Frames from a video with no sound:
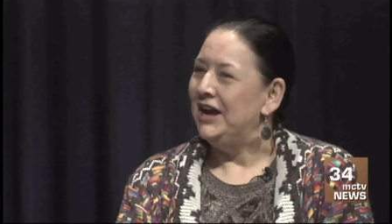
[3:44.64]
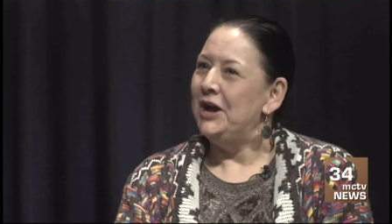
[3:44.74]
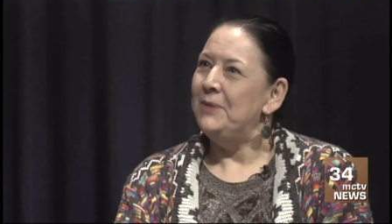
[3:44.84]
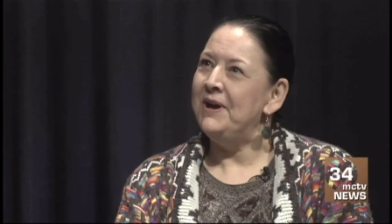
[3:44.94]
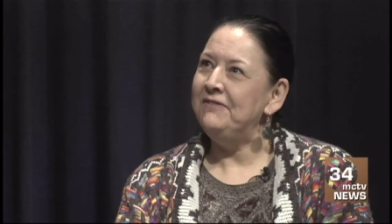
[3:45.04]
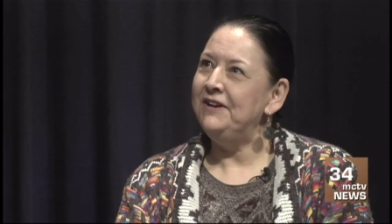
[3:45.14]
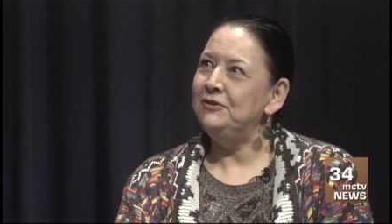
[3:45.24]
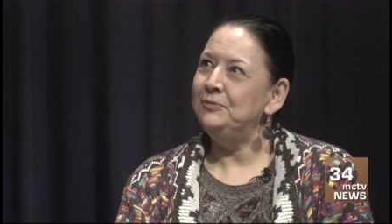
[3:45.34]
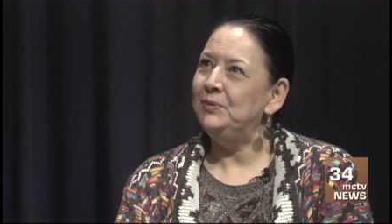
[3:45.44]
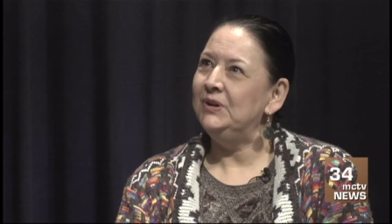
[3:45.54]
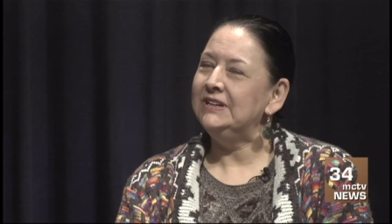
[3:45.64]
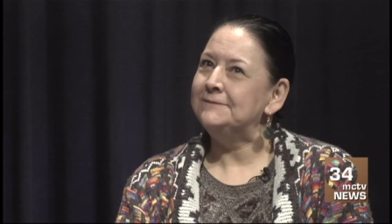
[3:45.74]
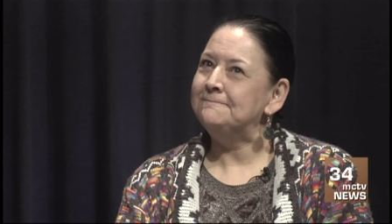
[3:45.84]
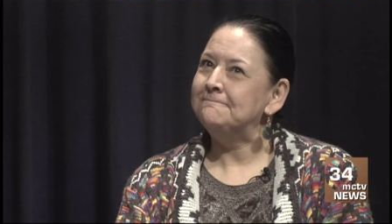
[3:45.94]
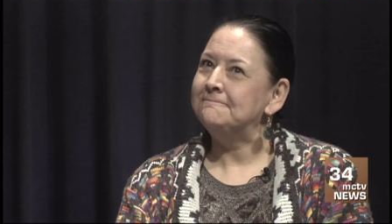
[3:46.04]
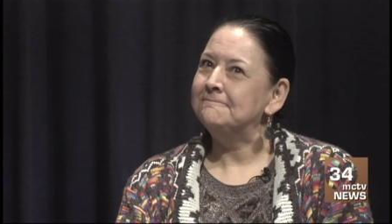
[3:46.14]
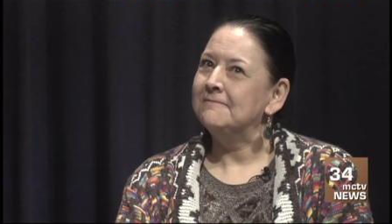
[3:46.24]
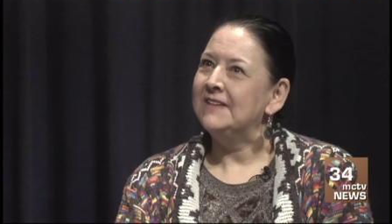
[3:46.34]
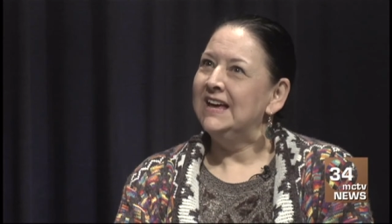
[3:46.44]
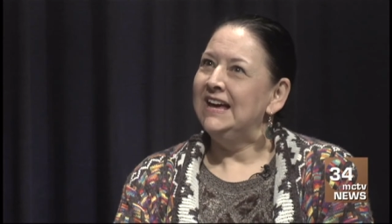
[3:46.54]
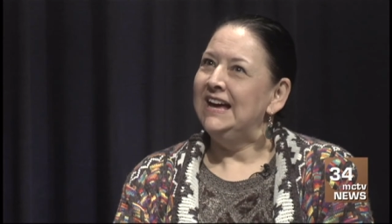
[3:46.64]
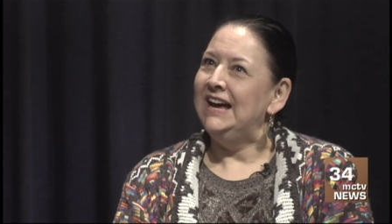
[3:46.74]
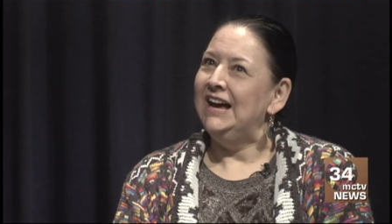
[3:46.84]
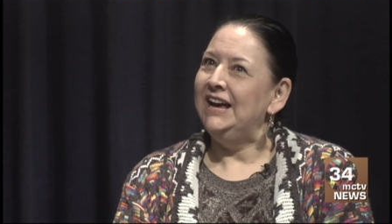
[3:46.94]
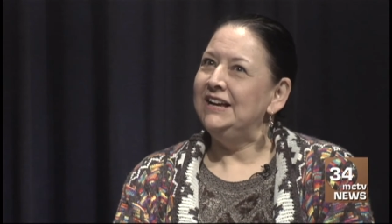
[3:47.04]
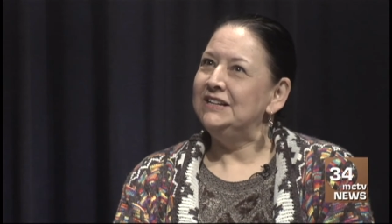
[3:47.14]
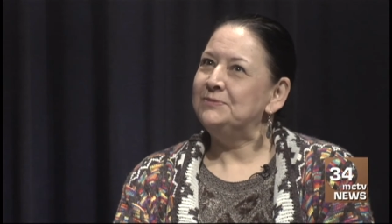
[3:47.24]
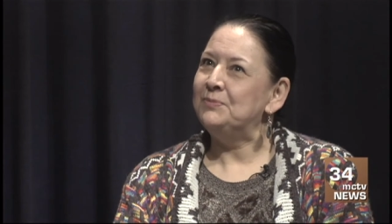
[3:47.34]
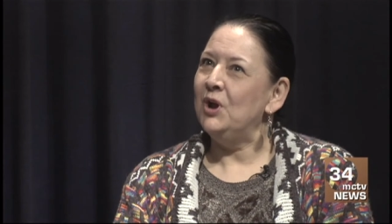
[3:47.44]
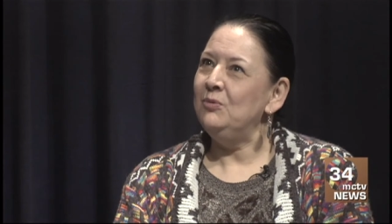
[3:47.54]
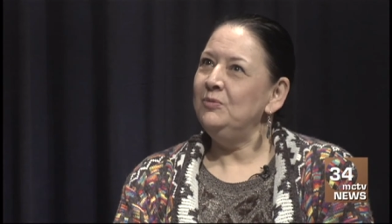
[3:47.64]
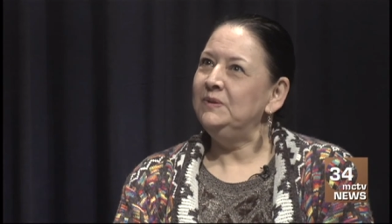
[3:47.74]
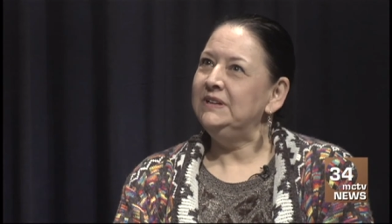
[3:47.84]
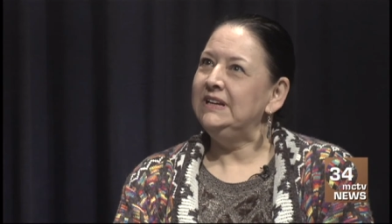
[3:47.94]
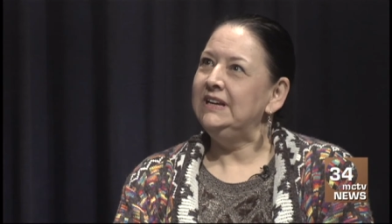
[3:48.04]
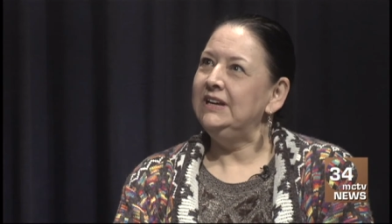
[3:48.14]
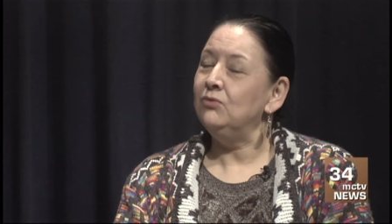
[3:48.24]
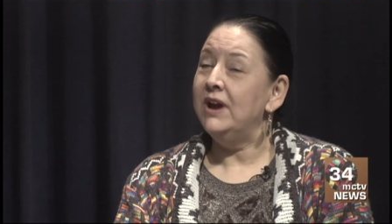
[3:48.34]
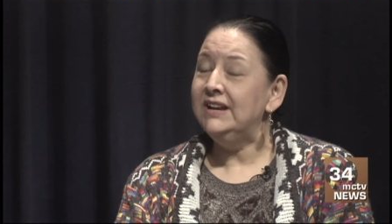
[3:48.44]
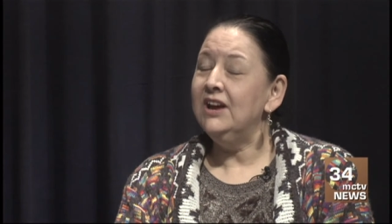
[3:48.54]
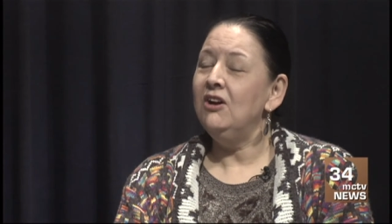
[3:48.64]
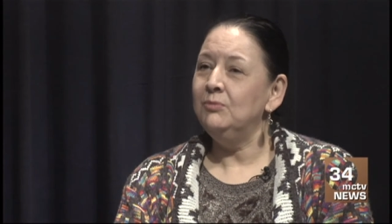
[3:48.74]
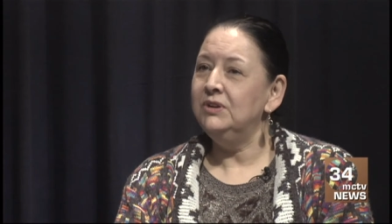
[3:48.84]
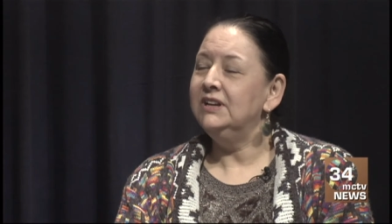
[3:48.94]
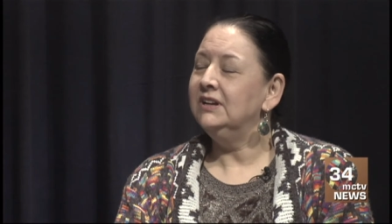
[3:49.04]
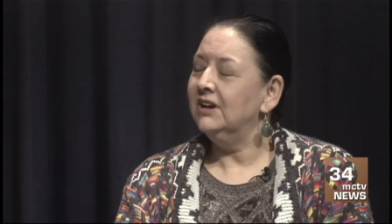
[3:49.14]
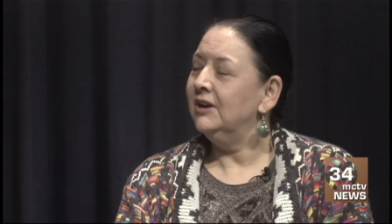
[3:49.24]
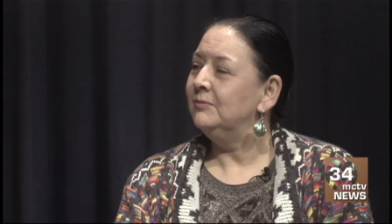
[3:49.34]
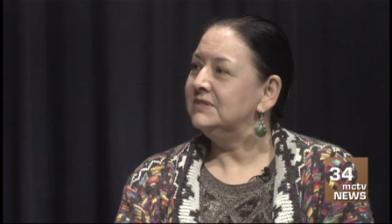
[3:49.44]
My favorite book is probably right now. I'm reading um,